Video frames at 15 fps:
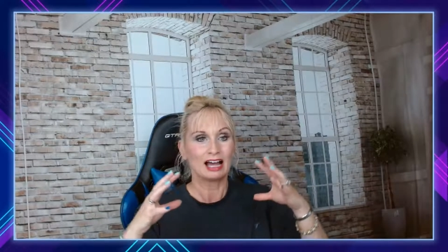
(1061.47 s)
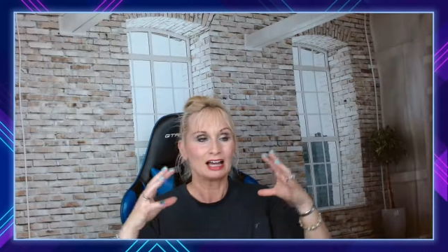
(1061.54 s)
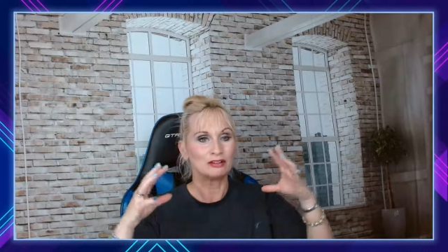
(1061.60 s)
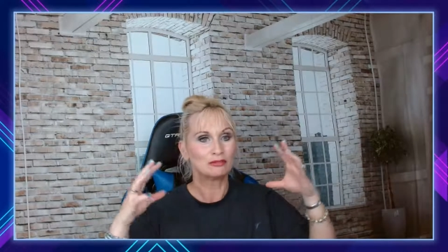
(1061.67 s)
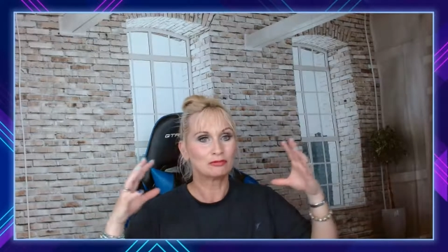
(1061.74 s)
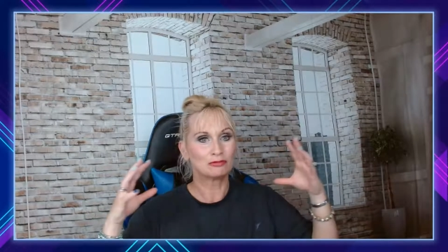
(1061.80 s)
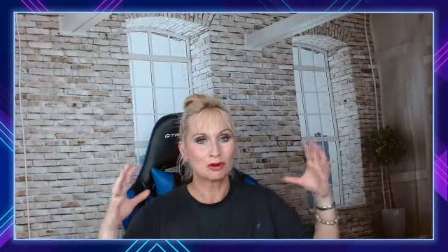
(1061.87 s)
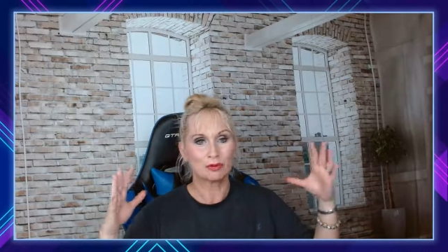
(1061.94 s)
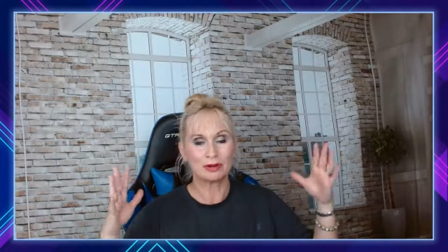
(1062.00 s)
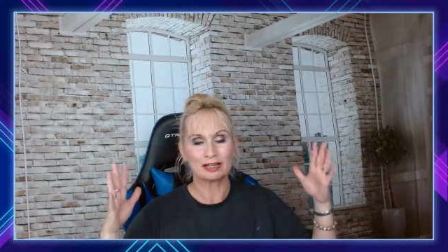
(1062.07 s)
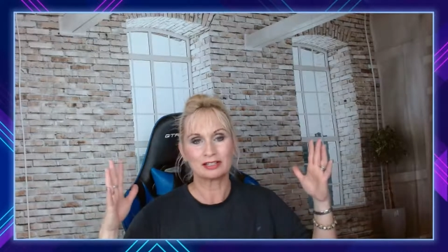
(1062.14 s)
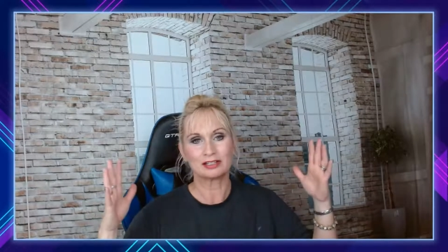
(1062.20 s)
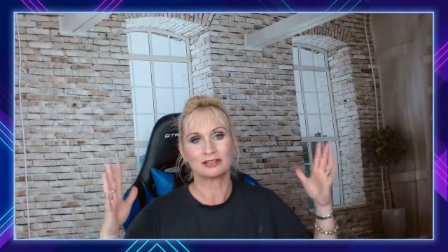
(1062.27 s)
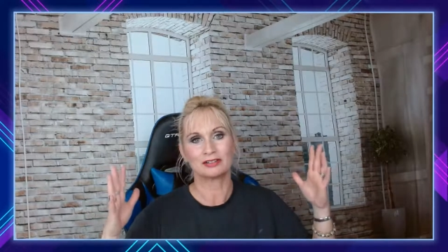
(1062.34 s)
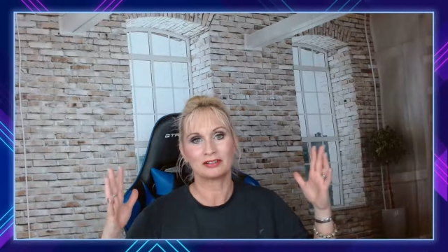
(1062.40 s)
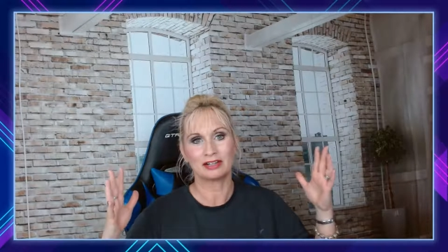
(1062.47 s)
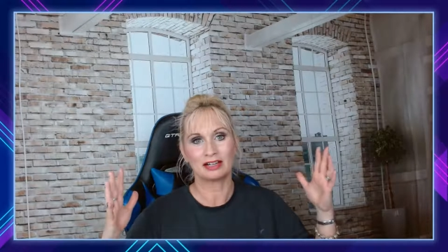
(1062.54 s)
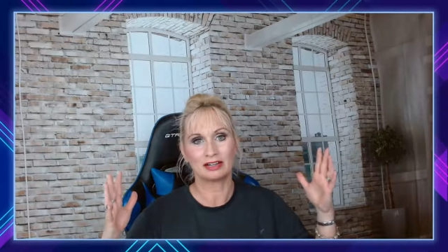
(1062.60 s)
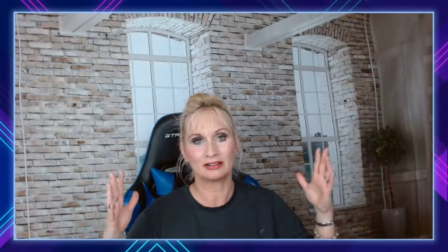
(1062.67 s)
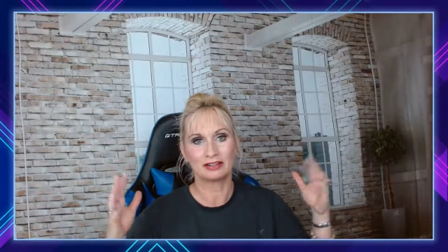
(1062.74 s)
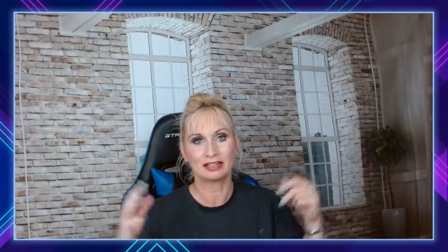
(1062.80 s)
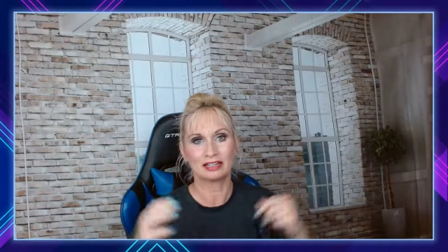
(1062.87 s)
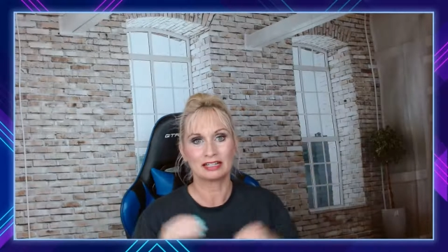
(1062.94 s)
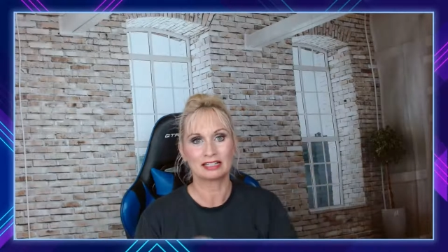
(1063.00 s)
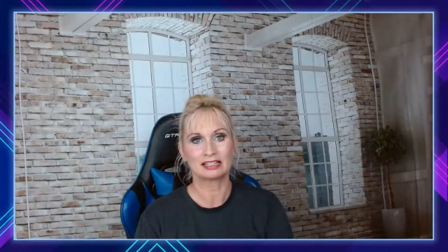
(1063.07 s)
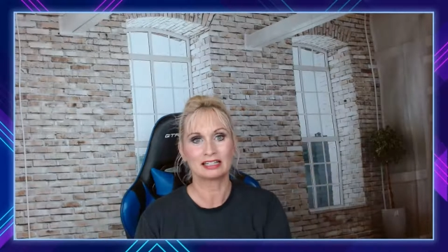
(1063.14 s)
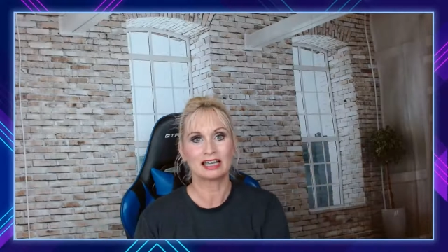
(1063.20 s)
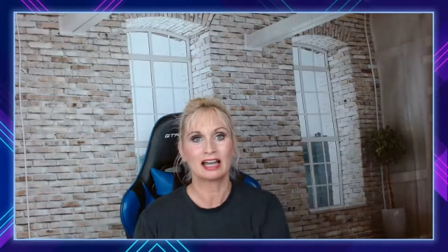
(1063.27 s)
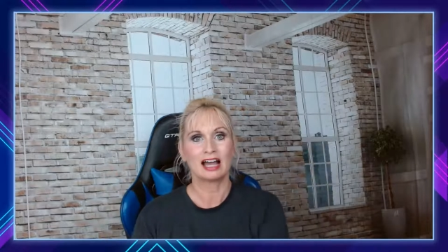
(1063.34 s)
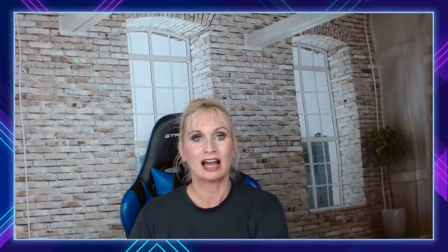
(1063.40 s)
and growing certain
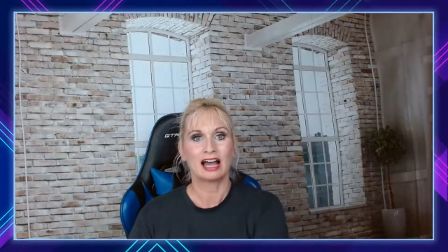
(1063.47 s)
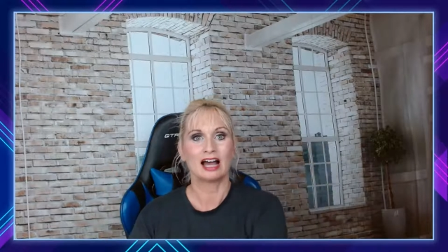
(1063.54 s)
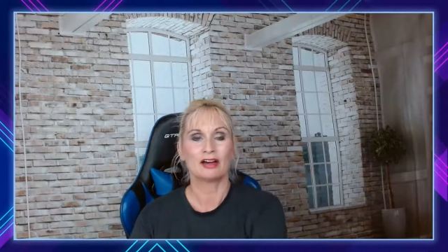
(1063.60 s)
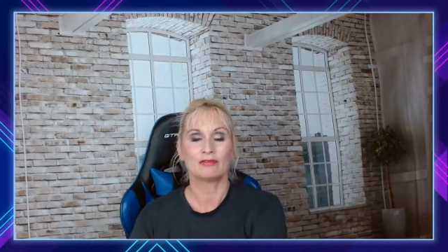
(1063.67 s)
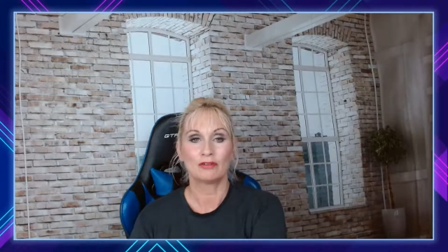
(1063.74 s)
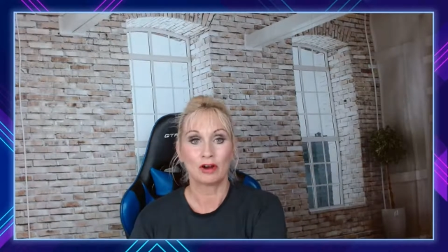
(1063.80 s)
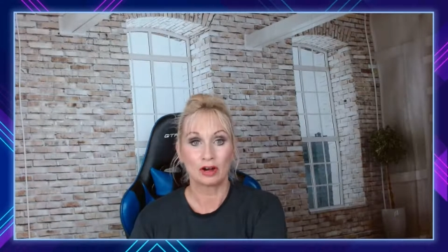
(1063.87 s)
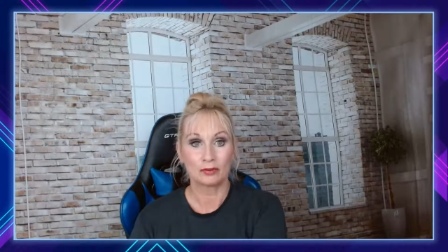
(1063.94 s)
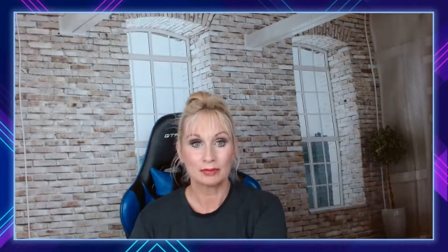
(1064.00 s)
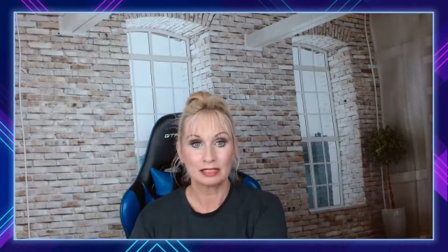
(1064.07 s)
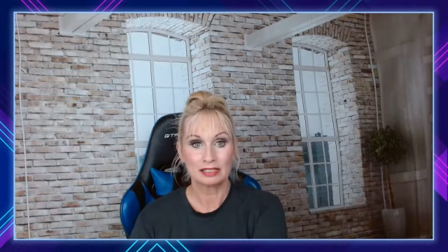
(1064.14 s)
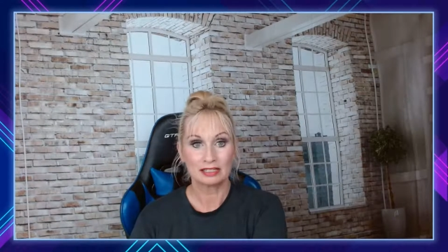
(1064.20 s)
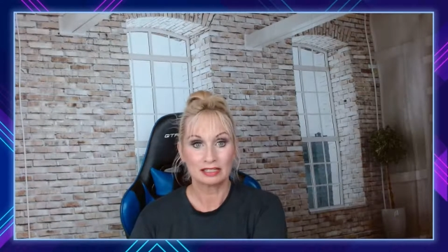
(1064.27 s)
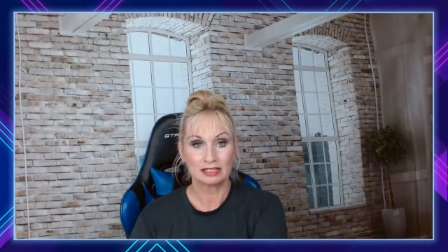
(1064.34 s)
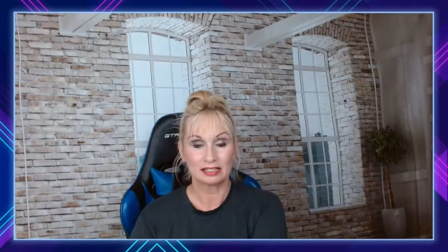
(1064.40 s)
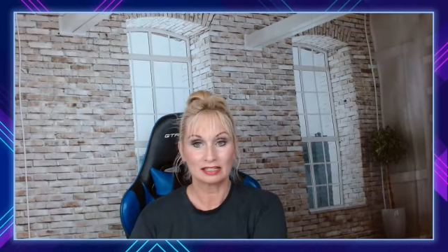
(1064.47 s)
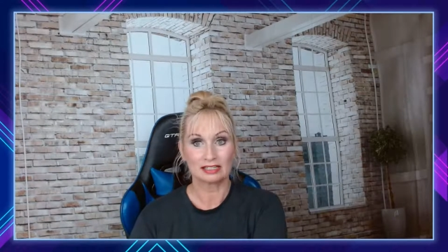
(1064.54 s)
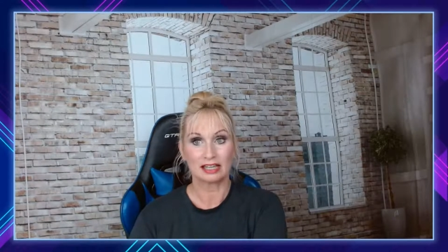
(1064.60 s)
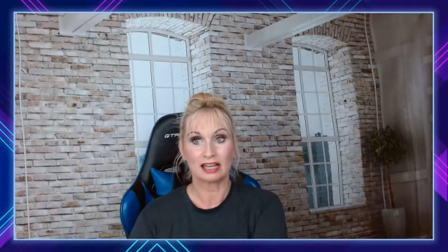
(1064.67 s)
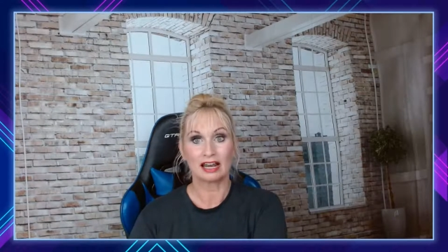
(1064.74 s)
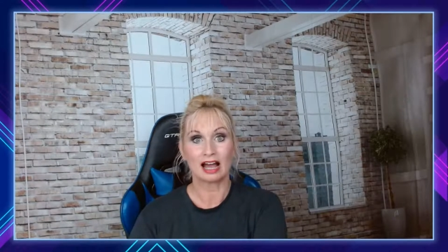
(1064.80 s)
areas of our businesses.